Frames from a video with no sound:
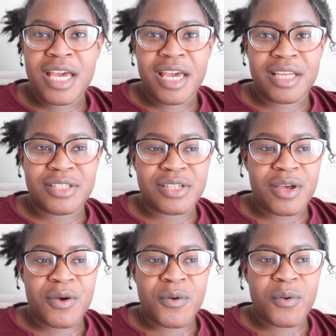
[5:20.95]
And
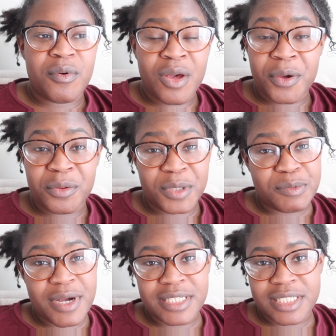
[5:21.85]
so going through this
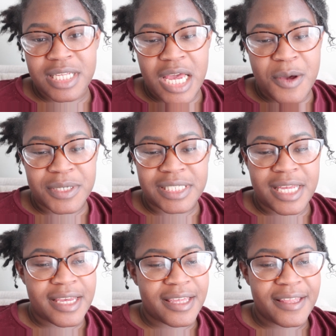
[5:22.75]
process now is
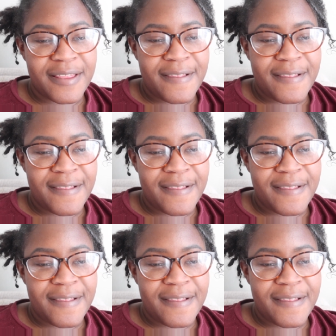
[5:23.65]
like,